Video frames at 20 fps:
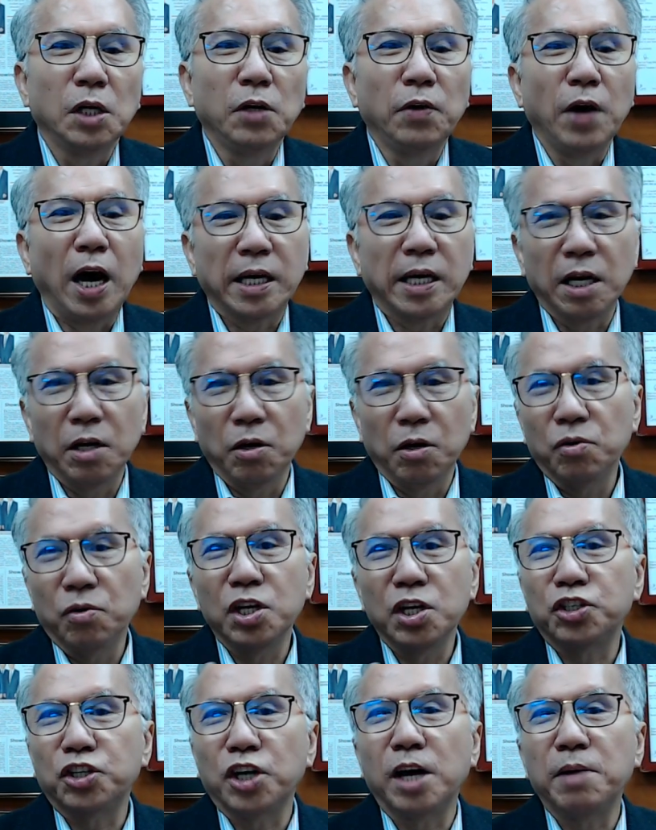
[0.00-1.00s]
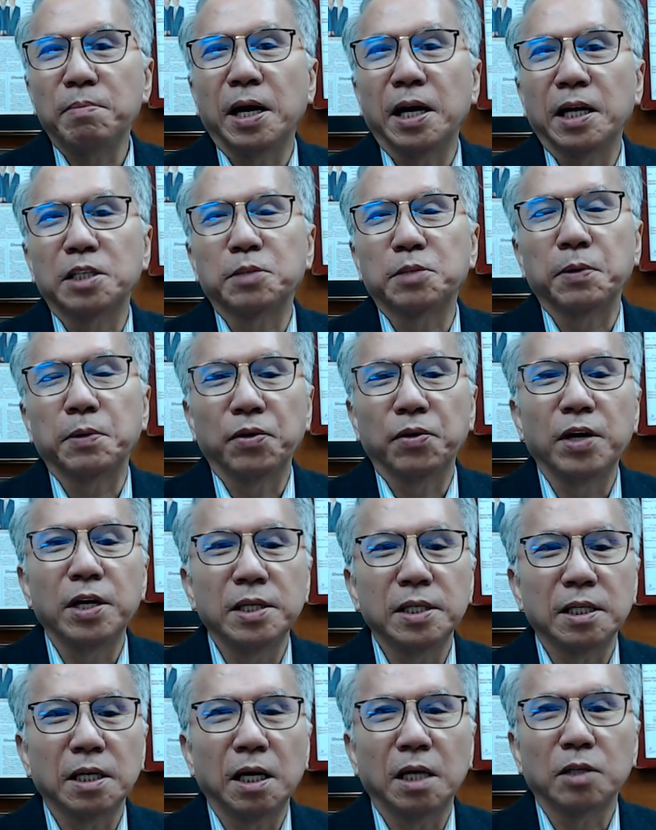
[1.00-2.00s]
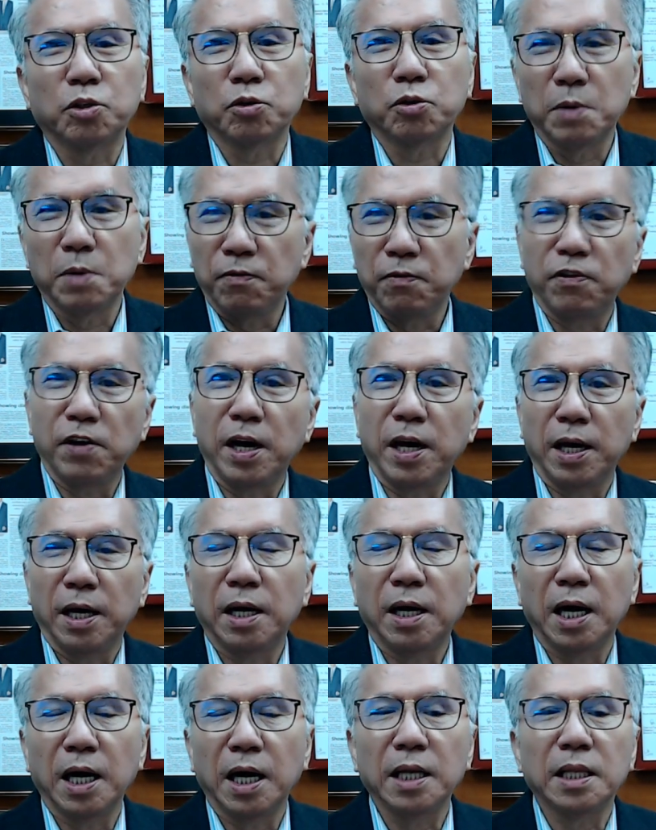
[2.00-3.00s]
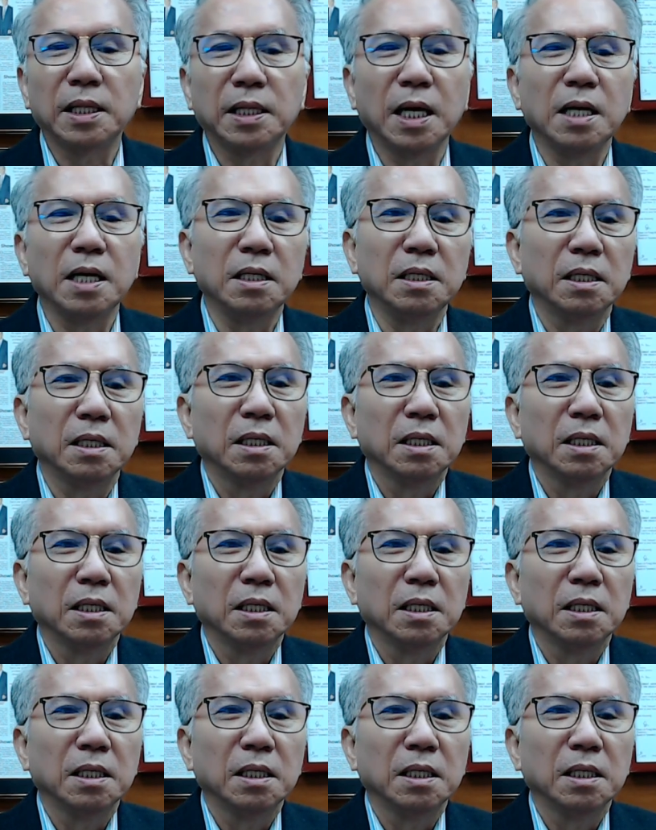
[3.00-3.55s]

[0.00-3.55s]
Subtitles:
I can only share my experience, to be fair. I think